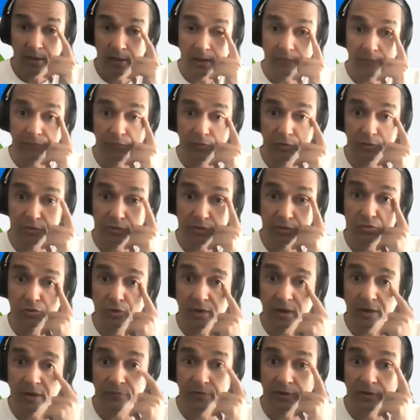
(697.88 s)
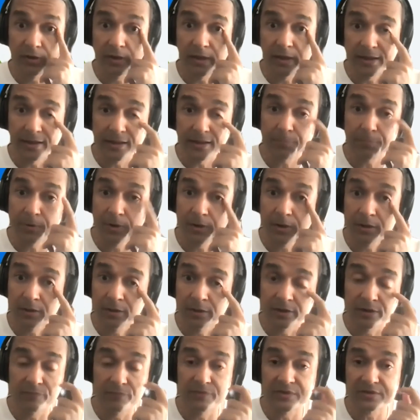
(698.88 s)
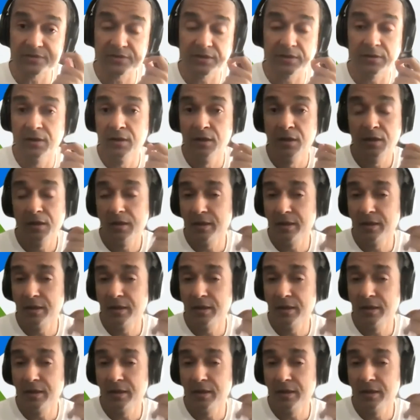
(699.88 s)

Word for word: if you are just going after any particular investor